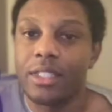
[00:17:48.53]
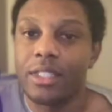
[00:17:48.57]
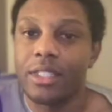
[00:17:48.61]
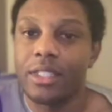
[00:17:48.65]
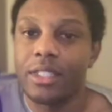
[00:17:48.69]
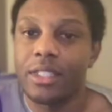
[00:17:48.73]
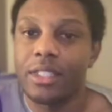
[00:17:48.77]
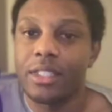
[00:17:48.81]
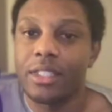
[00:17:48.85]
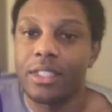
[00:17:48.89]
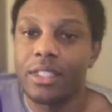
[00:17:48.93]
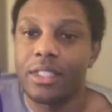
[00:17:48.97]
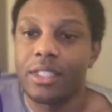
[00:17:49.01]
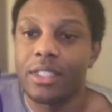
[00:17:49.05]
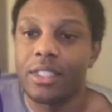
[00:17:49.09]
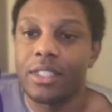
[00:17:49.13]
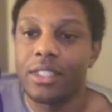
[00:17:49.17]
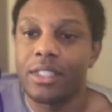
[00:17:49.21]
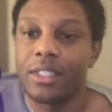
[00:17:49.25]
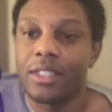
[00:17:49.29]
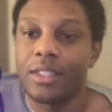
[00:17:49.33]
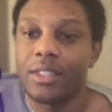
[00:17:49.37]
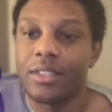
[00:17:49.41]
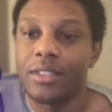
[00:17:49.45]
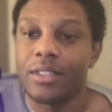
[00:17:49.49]
night. I
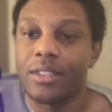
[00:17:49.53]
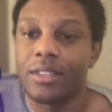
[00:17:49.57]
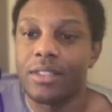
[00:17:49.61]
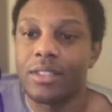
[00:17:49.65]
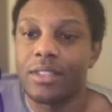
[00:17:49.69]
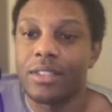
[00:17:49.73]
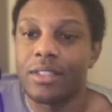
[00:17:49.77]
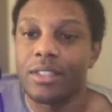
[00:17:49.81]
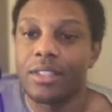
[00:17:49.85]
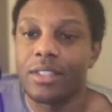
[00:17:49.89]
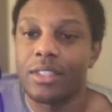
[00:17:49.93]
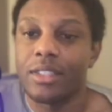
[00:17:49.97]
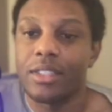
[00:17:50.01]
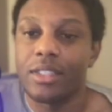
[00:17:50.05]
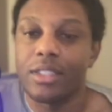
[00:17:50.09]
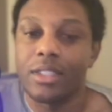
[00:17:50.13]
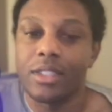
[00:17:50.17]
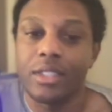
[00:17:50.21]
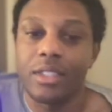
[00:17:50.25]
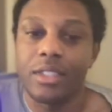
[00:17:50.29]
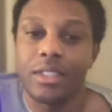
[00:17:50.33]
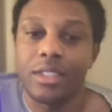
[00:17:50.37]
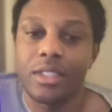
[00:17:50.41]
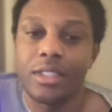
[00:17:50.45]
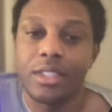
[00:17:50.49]
want you to take a taser
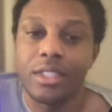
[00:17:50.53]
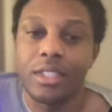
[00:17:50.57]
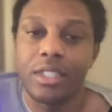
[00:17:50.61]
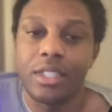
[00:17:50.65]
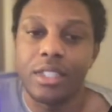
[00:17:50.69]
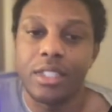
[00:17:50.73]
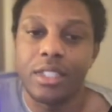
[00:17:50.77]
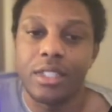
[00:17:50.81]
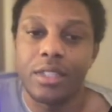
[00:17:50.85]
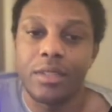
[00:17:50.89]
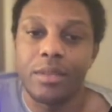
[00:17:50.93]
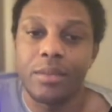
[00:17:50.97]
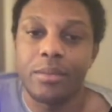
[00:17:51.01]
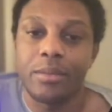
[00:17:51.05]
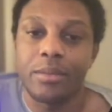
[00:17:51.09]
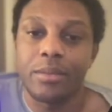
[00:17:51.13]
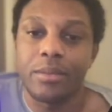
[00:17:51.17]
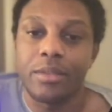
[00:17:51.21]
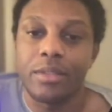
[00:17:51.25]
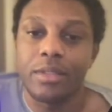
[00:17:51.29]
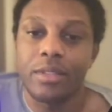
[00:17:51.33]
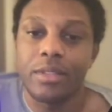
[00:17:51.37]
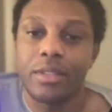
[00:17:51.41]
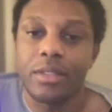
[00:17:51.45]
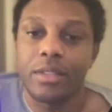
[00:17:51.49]
with you the next time you
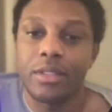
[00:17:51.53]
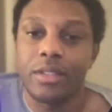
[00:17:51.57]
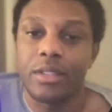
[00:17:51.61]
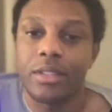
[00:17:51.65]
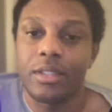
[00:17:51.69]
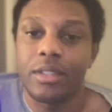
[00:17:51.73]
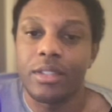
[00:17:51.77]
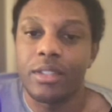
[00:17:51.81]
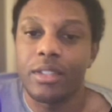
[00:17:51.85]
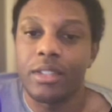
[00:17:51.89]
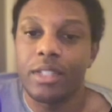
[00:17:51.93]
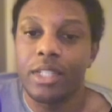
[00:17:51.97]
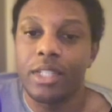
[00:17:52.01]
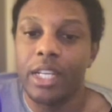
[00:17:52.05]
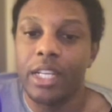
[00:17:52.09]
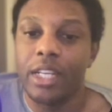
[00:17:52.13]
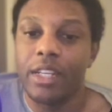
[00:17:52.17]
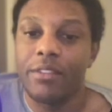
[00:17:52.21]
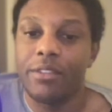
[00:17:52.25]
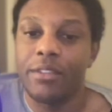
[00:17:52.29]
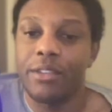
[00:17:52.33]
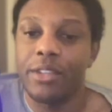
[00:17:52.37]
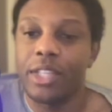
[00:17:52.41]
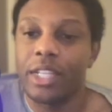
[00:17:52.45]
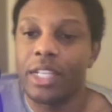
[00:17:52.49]
take Perry out. And
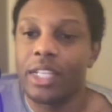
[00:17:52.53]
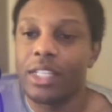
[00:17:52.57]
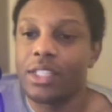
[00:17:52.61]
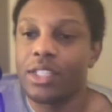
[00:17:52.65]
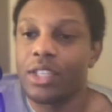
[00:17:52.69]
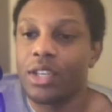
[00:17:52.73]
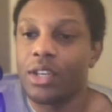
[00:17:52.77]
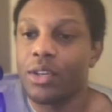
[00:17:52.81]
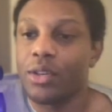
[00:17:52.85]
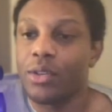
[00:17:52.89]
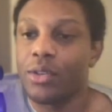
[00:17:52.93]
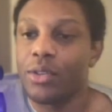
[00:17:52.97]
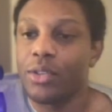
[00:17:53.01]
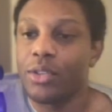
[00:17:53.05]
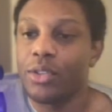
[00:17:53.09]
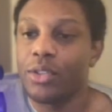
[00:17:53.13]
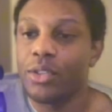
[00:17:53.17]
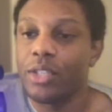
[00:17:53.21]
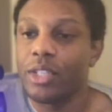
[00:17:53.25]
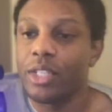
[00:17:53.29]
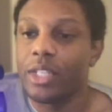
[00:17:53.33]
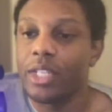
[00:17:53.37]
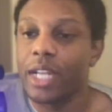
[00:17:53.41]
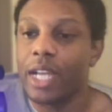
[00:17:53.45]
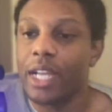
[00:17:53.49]
if you think so, you
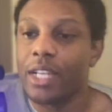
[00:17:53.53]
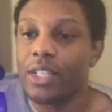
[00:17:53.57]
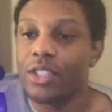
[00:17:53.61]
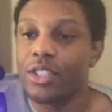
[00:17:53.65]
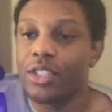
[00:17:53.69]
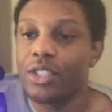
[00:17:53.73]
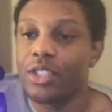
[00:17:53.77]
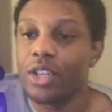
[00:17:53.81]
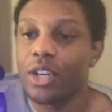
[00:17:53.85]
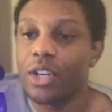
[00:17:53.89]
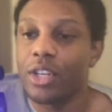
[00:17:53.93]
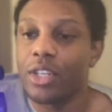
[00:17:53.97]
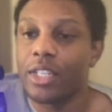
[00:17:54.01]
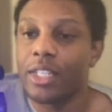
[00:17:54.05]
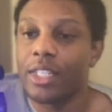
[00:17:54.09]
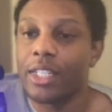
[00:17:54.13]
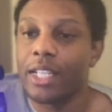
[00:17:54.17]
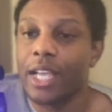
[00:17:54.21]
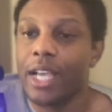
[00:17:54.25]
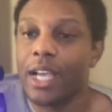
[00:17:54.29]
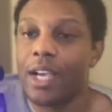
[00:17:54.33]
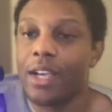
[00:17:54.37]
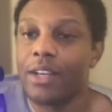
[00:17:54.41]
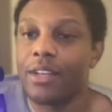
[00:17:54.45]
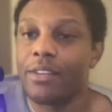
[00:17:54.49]
could actually turn it
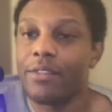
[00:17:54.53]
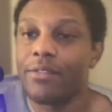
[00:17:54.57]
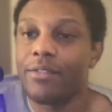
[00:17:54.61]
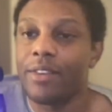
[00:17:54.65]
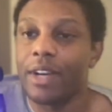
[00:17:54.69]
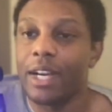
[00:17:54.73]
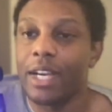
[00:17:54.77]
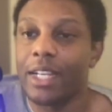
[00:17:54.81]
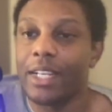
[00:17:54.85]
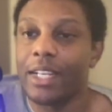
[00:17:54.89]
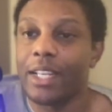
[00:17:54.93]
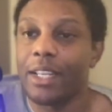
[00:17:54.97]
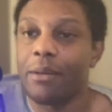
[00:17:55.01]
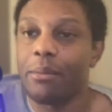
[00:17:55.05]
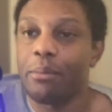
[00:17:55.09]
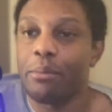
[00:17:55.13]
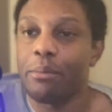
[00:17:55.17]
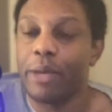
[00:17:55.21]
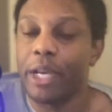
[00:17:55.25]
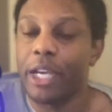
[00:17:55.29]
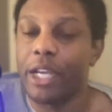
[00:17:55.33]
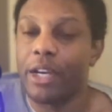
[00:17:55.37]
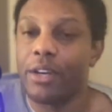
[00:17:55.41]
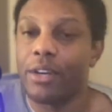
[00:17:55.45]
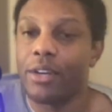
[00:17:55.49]
down and find a
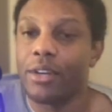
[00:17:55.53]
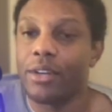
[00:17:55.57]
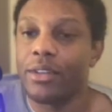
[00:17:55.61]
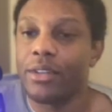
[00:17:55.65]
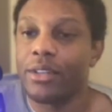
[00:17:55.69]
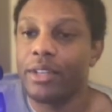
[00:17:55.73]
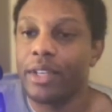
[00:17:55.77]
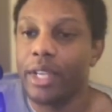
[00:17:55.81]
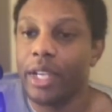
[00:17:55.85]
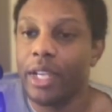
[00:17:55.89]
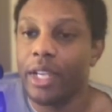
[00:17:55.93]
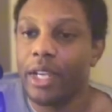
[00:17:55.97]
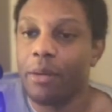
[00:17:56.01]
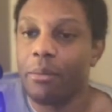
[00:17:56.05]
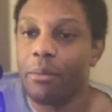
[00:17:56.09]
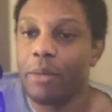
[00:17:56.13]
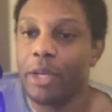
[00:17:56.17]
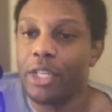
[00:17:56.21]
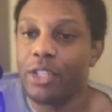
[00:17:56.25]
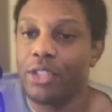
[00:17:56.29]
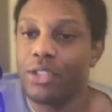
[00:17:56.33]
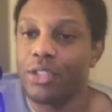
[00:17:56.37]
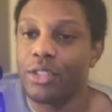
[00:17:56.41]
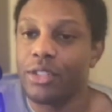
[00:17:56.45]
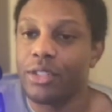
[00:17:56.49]
better
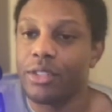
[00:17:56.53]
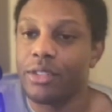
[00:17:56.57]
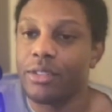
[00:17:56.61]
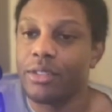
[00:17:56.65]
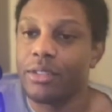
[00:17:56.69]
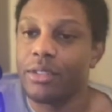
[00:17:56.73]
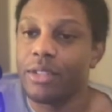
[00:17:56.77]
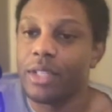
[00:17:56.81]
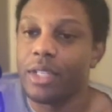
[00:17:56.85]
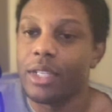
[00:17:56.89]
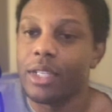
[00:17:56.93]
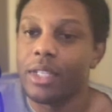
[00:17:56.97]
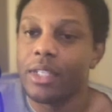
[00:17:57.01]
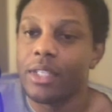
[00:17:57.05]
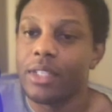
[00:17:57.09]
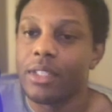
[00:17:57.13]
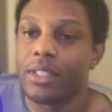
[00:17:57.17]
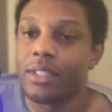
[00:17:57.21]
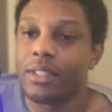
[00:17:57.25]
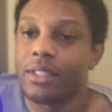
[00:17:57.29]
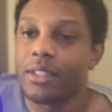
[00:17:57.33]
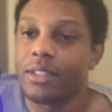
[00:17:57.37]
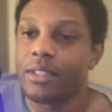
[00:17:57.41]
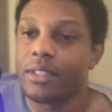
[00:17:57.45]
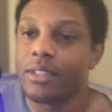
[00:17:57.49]
animation.
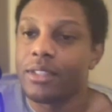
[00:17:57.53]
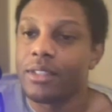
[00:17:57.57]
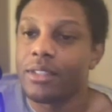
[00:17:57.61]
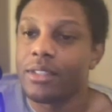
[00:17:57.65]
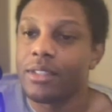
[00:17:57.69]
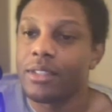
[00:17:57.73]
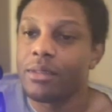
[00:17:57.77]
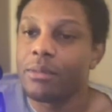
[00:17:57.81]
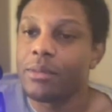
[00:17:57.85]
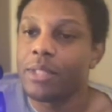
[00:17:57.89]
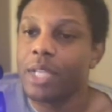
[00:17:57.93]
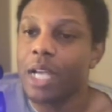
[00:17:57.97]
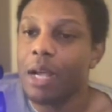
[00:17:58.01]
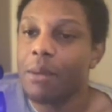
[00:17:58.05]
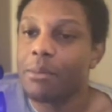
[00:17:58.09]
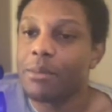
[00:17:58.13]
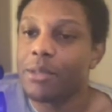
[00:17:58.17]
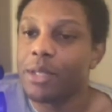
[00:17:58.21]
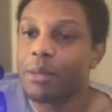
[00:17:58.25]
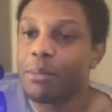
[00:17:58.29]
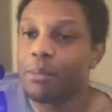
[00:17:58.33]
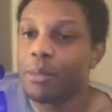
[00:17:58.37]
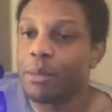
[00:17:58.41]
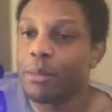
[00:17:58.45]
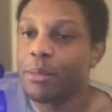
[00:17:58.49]
Sometimes
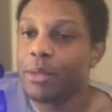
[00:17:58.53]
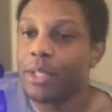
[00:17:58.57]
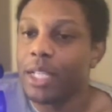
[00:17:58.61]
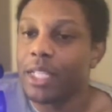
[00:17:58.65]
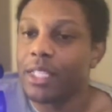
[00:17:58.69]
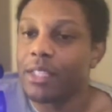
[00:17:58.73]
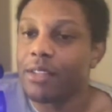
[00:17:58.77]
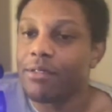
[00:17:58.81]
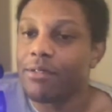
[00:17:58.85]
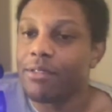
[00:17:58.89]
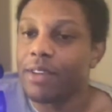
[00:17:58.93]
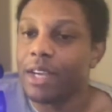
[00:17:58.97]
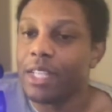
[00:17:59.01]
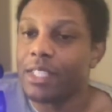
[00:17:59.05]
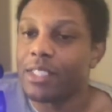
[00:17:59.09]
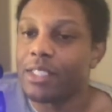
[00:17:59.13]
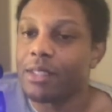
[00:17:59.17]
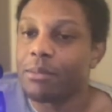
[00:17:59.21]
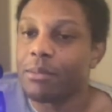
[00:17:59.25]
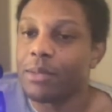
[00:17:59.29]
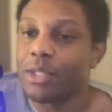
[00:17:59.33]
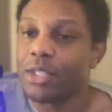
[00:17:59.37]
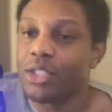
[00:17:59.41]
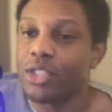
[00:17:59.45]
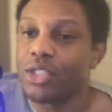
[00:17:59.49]
some people like to find
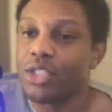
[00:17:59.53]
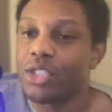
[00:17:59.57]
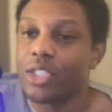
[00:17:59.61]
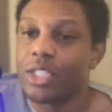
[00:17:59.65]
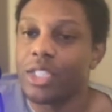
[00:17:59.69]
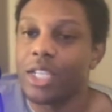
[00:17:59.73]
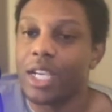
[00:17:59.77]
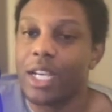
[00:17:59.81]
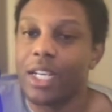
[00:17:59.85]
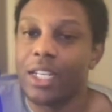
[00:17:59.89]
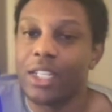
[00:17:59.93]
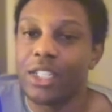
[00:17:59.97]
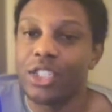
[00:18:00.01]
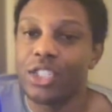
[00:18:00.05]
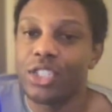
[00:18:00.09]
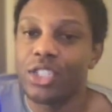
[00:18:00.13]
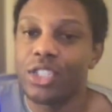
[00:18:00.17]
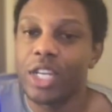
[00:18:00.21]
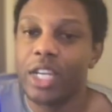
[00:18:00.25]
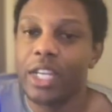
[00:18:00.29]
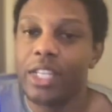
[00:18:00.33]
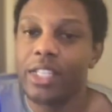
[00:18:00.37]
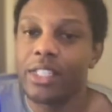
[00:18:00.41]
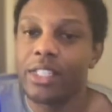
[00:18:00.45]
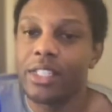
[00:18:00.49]
something that just kind of
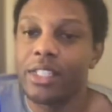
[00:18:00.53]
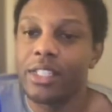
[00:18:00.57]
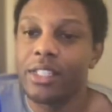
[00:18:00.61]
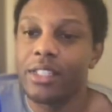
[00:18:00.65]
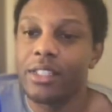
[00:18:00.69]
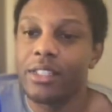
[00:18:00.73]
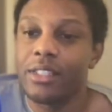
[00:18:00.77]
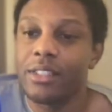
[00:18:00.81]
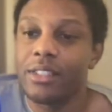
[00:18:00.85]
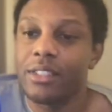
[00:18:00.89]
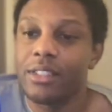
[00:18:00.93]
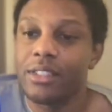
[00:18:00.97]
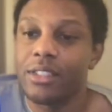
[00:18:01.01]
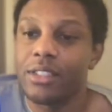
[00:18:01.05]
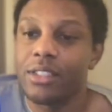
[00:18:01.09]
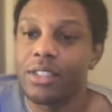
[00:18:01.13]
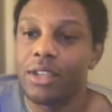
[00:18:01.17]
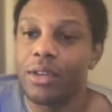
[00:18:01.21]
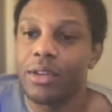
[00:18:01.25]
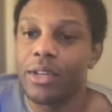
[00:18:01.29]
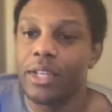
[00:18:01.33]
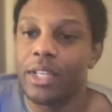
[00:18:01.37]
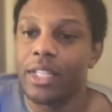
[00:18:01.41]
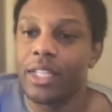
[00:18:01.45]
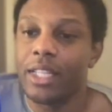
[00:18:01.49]
shakes it
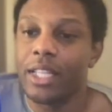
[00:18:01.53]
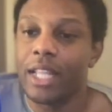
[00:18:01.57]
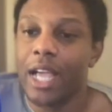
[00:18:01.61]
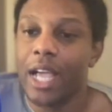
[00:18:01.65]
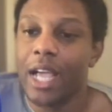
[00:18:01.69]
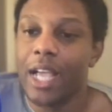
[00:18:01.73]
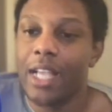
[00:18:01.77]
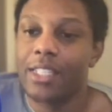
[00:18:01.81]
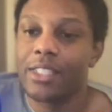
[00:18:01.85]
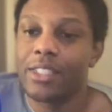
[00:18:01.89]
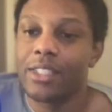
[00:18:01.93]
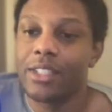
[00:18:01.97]
so it lasts